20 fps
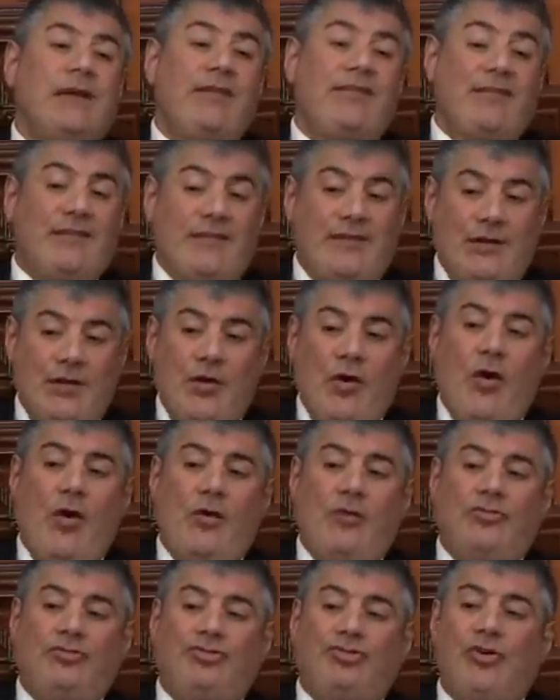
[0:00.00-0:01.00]
Is it
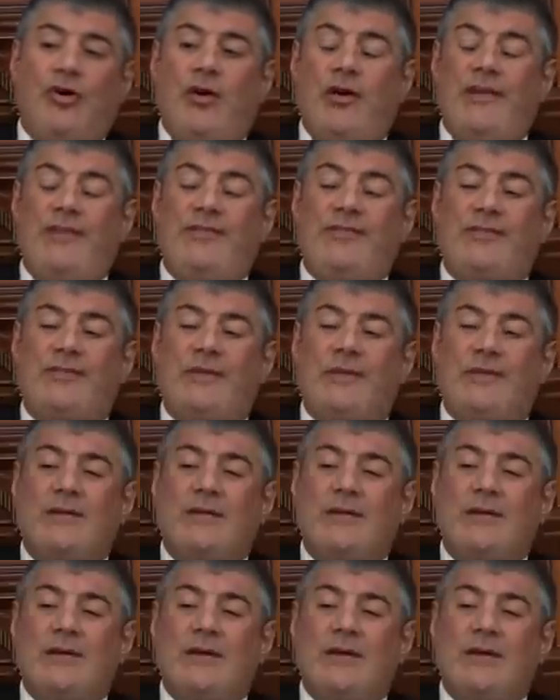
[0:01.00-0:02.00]
your choice
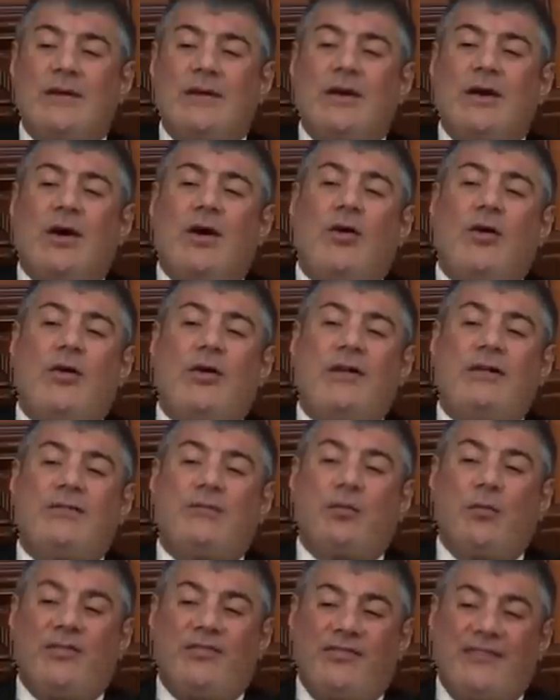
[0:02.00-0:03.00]
or
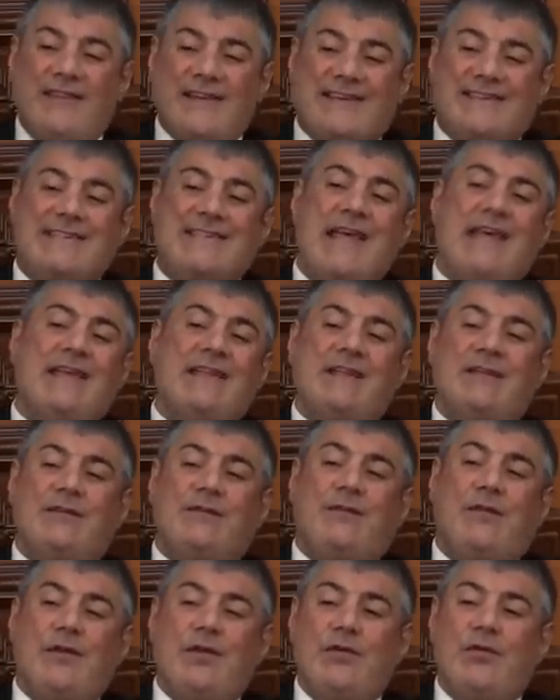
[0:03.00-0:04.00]
it was
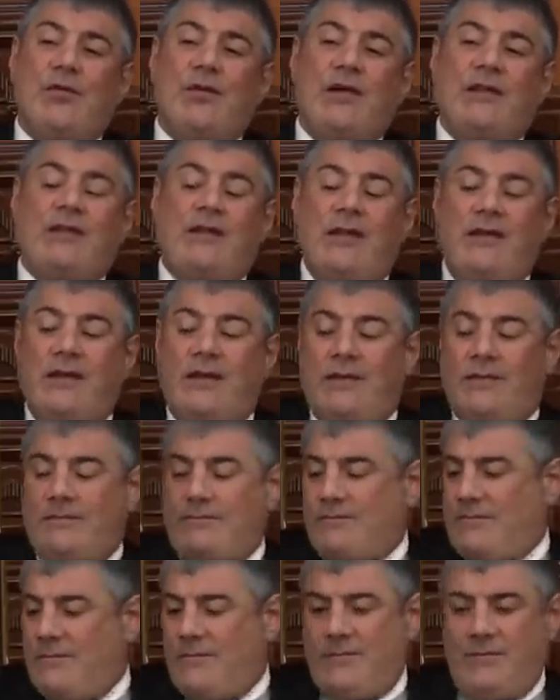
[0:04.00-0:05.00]
dictated for you and they
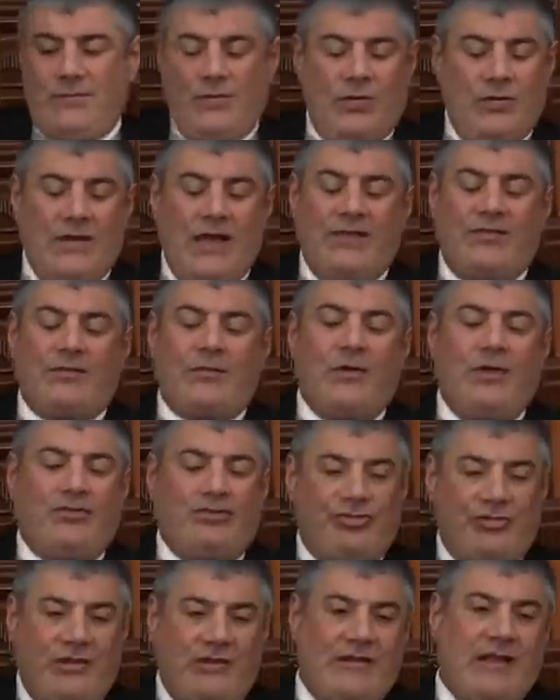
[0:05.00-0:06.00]
don't ask
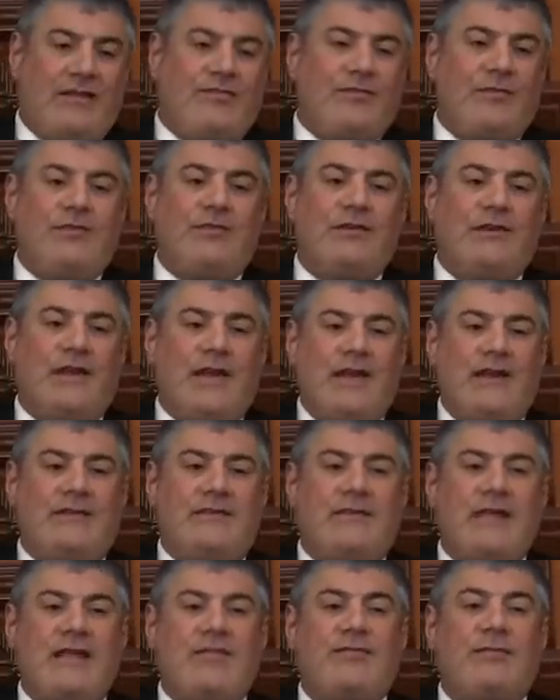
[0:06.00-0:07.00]
questions? That's what you
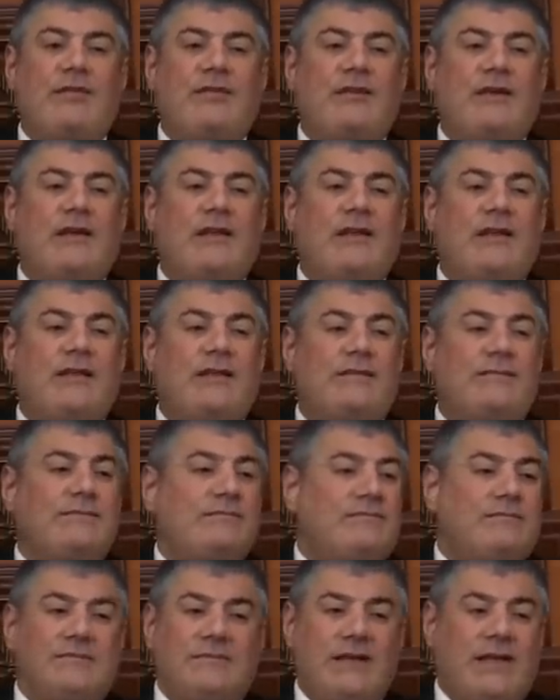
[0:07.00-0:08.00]
get, that's what you're gonna,
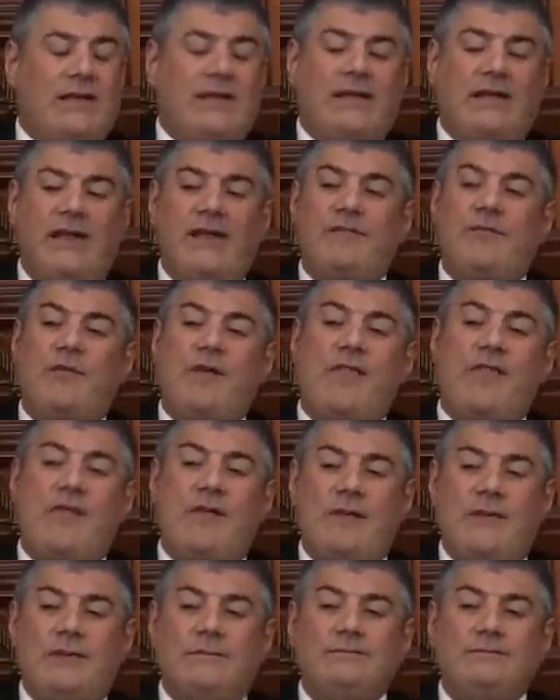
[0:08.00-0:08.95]
gonna live with.